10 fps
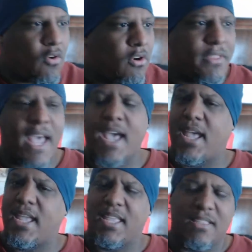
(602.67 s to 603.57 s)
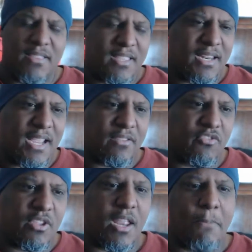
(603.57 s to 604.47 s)
all that. Like,
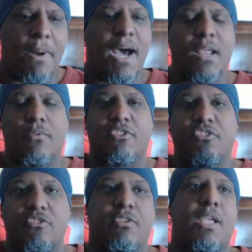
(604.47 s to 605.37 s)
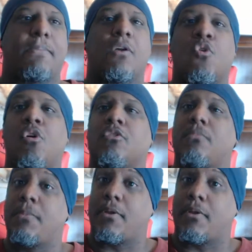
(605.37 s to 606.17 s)
something about it which just kept on calling to me,